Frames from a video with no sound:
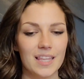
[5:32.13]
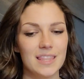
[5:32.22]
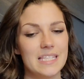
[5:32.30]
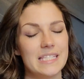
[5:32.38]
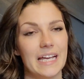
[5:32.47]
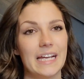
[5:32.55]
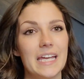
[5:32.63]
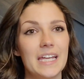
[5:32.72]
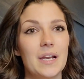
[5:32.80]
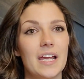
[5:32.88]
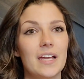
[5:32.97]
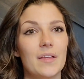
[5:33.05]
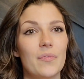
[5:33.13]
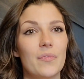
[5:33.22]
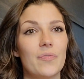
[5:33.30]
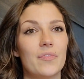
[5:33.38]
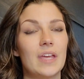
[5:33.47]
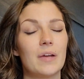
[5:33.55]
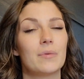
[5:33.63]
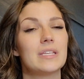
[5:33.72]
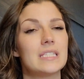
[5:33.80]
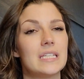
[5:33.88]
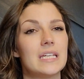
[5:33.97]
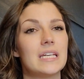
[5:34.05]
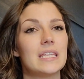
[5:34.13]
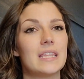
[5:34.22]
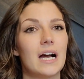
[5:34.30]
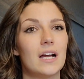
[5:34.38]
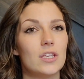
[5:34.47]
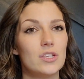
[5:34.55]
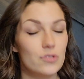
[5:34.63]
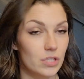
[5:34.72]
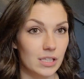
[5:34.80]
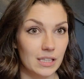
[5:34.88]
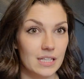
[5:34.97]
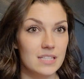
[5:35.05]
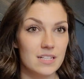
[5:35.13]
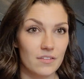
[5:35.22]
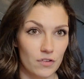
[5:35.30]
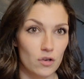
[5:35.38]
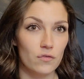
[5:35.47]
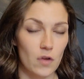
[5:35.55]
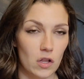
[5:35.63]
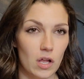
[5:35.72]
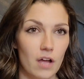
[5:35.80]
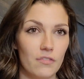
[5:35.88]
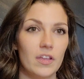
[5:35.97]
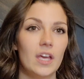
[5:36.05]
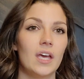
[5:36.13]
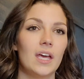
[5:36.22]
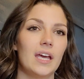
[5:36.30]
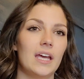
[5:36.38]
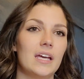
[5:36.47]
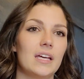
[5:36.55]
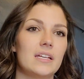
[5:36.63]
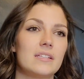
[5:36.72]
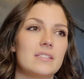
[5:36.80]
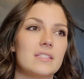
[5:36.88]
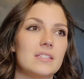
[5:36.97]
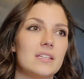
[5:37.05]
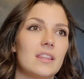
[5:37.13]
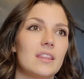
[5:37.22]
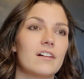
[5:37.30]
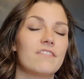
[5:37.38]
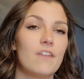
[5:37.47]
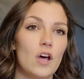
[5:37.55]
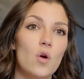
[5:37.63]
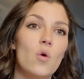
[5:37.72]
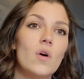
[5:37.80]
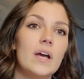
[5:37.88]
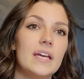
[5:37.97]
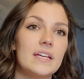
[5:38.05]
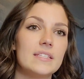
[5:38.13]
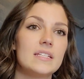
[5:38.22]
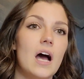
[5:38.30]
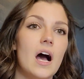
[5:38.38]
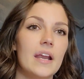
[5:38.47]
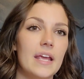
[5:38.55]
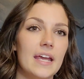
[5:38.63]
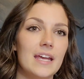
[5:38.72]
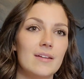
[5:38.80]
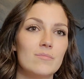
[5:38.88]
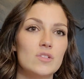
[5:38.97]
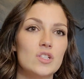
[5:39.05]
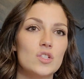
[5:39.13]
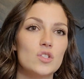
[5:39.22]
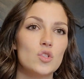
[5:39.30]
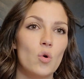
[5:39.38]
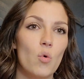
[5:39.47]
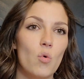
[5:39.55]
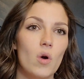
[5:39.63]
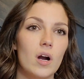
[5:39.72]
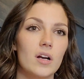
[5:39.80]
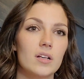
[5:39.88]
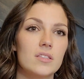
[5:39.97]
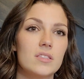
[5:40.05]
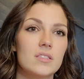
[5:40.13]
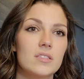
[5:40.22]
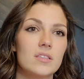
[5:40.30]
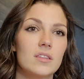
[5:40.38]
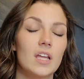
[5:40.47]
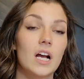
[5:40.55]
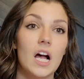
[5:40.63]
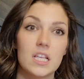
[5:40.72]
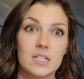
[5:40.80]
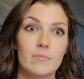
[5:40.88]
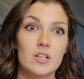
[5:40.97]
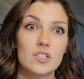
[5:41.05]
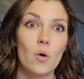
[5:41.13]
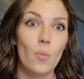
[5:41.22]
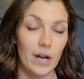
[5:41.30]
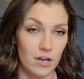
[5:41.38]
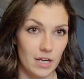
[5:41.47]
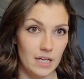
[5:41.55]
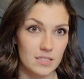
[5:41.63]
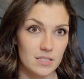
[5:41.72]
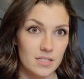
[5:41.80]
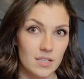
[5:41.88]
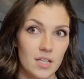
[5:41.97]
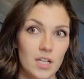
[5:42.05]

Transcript: The second thing we see that usually leads to funnel fall off is the funnel is not aimed towards the customer's awareness.